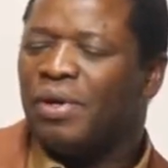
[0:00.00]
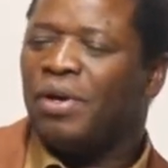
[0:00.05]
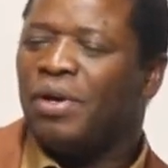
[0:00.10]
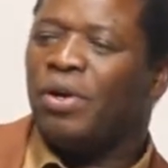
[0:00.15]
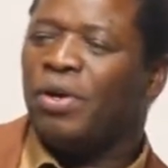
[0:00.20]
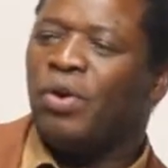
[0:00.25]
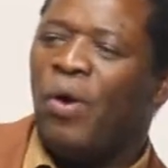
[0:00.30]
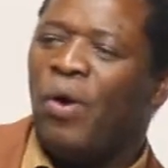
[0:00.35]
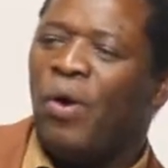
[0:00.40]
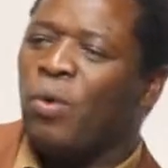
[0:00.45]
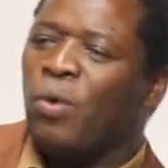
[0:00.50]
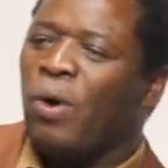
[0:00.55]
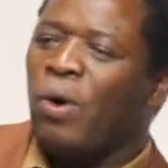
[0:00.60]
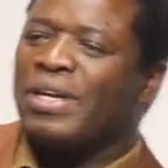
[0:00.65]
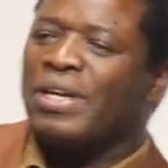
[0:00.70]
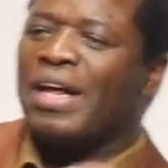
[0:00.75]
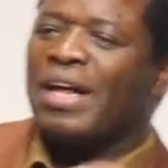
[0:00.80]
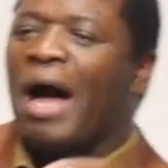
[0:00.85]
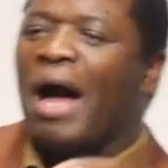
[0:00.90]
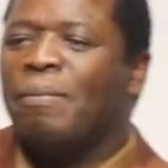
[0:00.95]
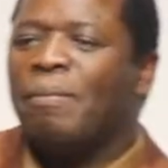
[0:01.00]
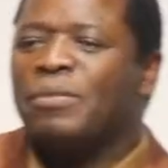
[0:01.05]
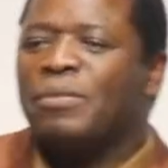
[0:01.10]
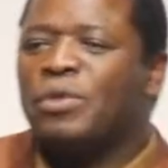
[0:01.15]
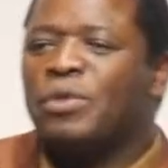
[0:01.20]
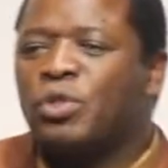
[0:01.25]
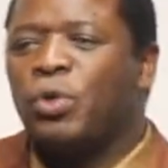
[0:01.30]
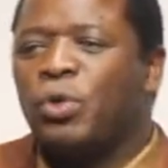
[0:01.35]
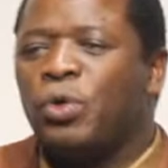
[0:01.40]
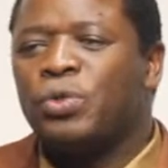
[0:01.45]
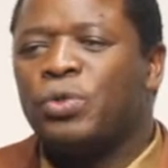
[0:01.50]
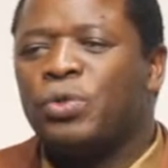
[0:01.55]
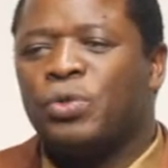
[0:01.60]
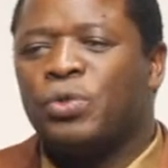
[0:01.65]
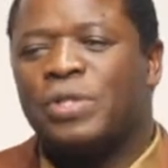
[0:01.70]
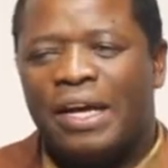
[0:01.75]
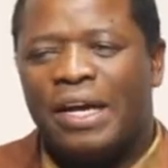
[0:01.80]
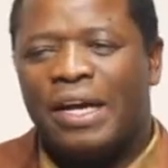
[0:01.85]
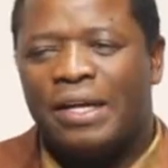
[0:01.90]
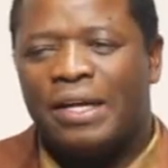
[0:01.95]
You know, when God comes to you
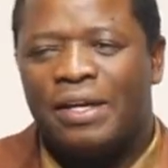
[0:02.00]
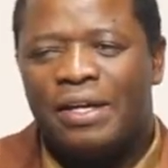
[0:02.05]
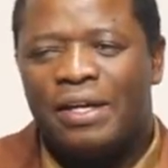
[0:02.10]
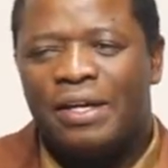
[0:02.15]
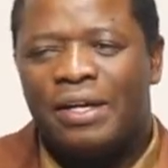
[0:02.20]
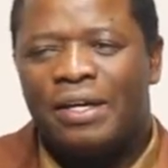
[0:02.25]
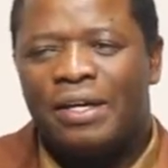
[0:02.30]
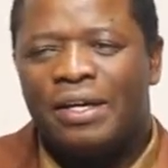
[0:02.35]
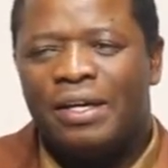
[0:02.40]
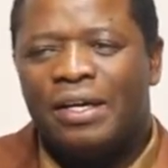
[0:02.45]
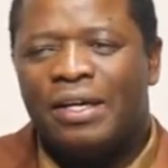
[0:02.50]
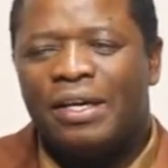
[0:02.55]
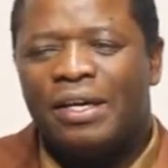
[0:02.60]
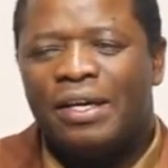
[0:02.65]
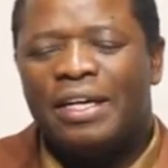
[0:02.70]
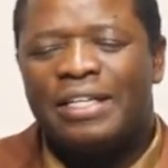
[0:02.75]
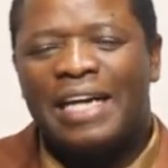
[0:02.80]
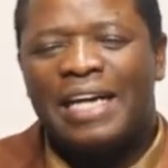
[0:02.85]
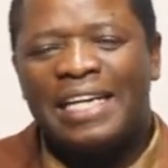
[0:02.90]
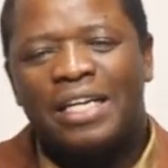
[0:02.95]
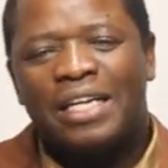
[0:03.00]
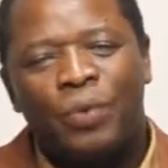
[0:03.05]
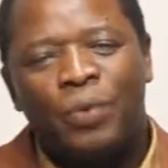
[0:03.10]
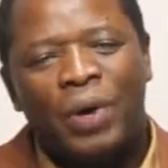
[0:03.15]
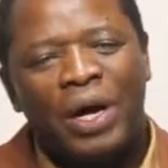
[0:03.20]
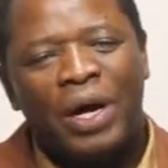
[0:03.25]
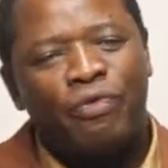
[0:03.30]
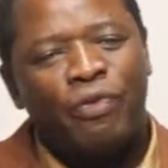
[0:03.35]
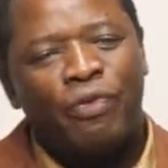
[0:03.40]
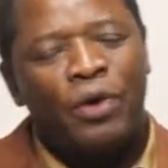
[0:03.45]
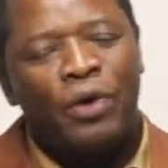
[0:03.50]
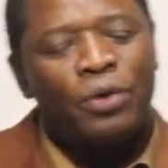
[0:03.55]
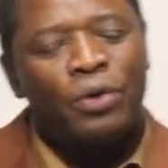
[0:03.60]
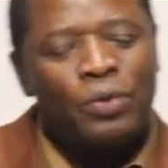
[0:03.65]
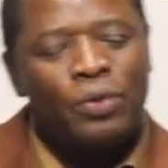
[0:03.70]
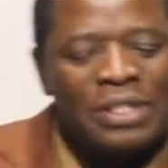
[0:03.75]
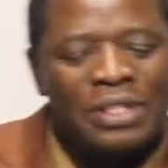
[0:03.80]
today, He doesn't wait for you to